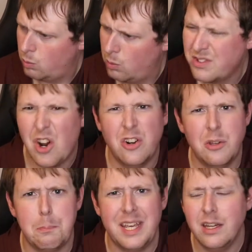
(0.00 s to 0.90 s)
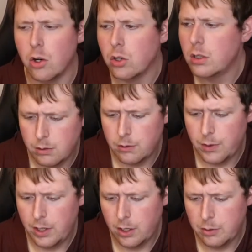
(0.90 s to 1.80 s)
It's hard to peel. It's
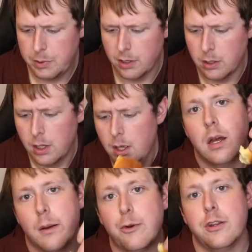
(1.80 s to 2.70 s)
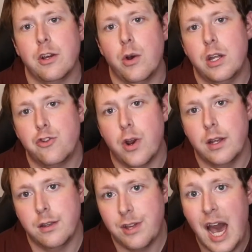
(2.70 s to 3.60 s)
very hard to peel. I'm going to go ahead and try
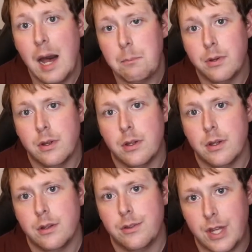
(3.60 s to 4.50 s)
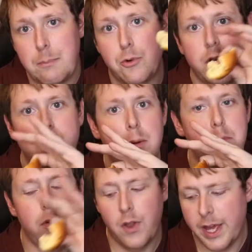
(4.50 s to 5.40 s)
the top separate,
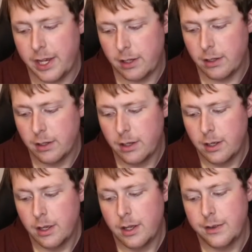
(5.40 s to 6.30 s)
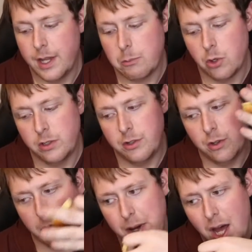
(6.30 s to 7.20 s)
plain. Then I'm going to
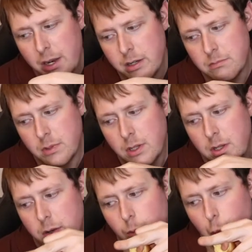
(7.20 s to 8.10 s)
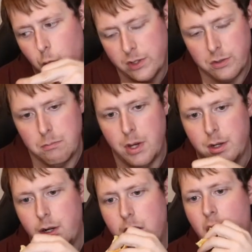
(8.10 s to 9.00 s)
do the bottom with some butter.